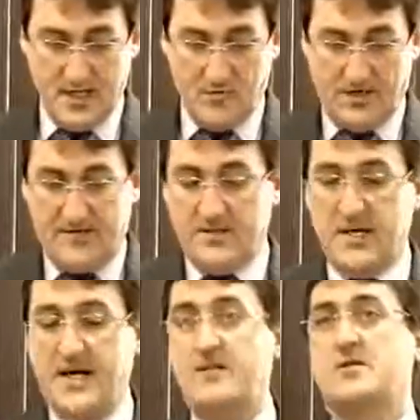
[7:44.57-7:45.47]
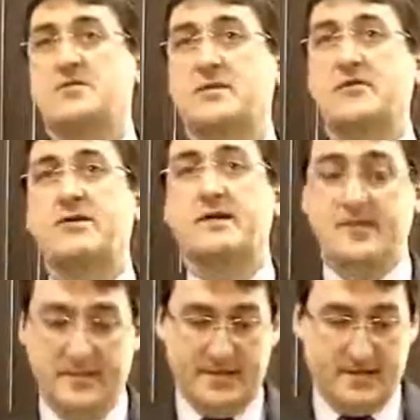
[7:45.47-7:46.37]
What if you're diagnosed with a critical
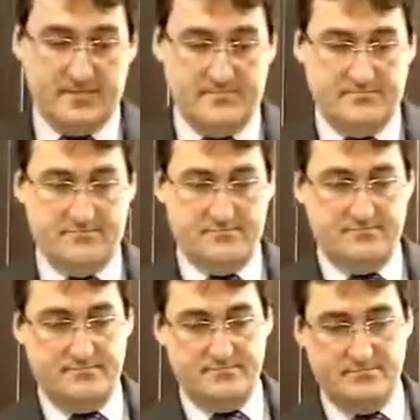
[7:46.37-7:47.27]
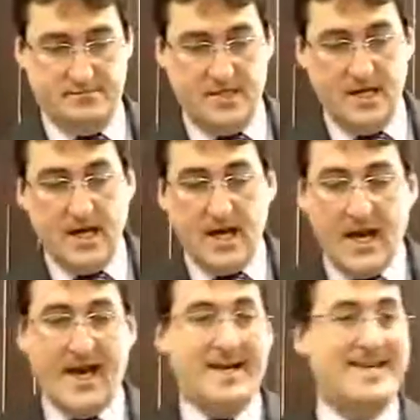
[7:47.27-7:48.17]
illness?
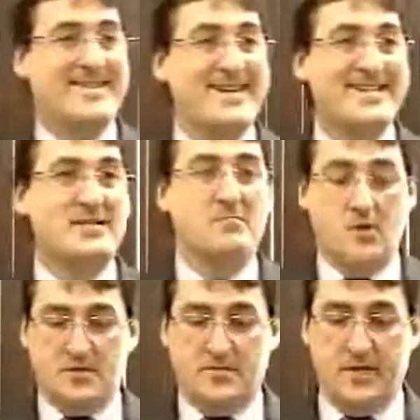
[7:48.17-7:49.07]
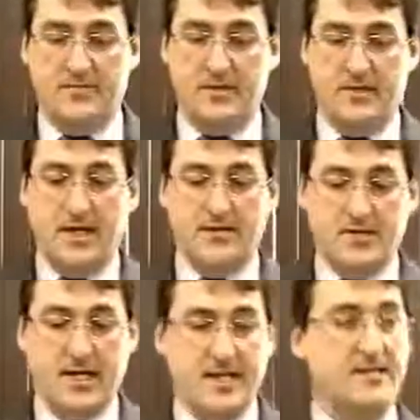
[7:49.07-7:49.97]
And I think that most people
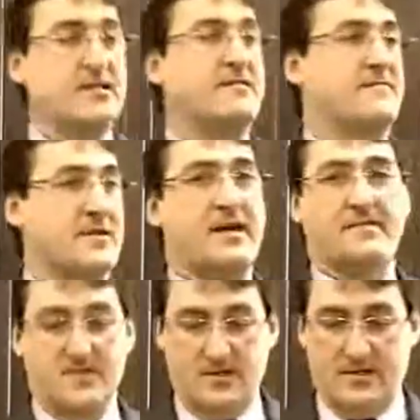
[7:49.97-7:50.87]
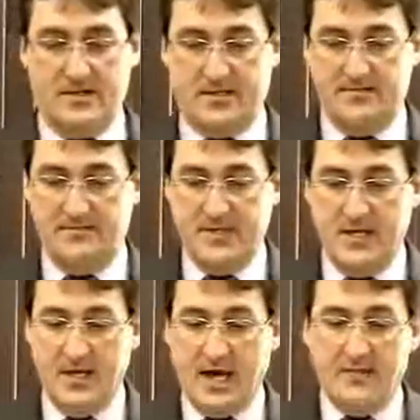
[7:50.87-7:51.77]
understand the need for life insurance.
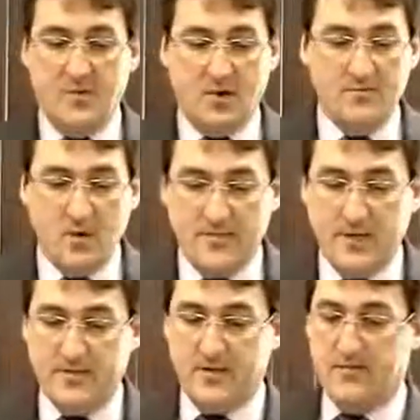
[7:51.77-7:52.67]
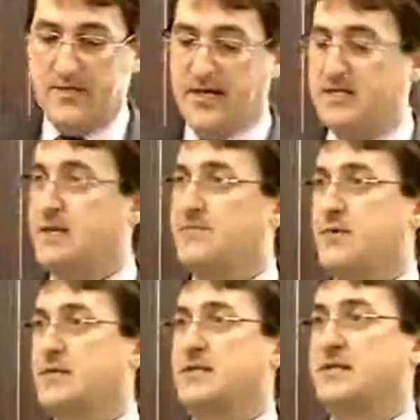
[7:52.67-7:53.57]
And more people are realizing the
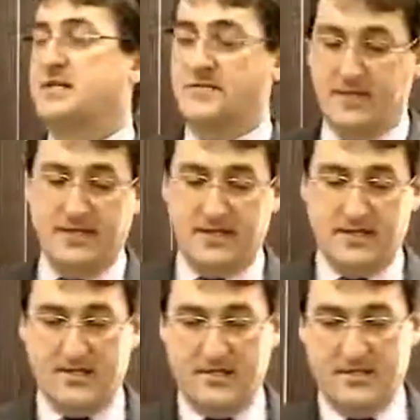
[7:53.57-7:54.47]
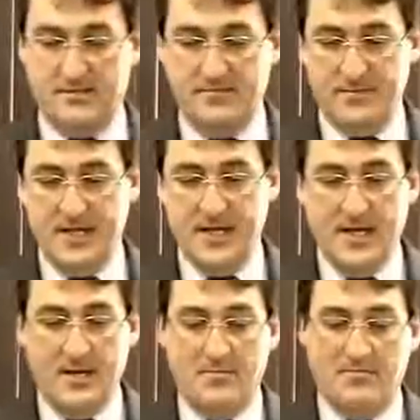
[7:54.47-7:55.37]
importance of disability insurance.
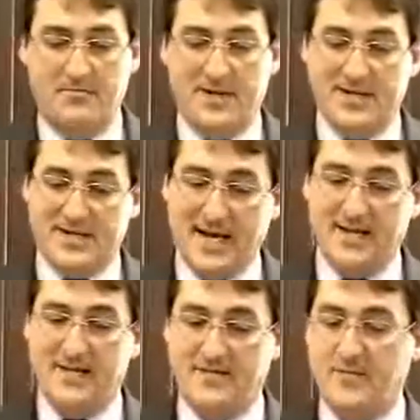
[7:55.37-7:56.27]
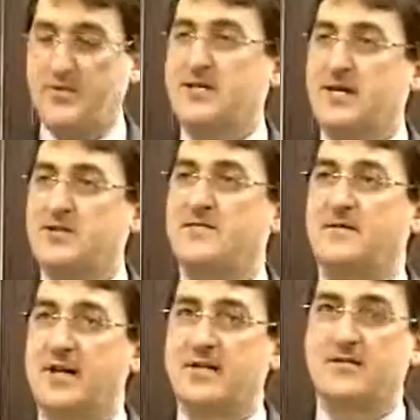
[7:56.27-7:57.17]
But is that enough to protect your
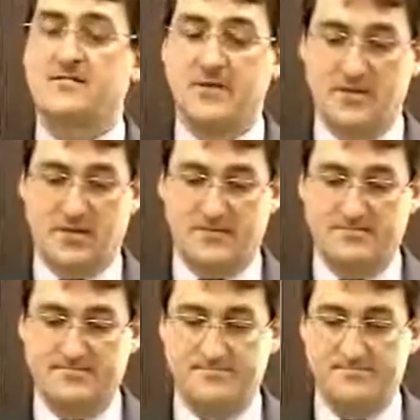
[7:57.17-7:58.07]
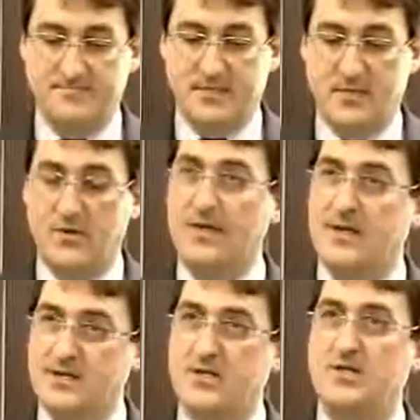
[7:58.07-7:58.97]
financial future? Well,
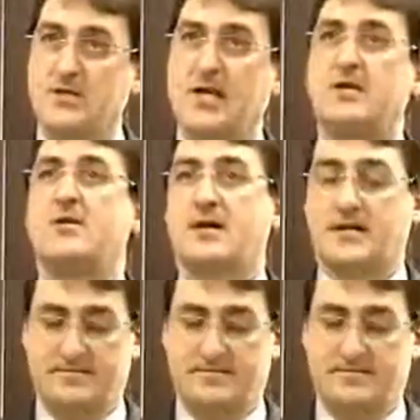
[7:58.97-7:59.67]
let's just take a look.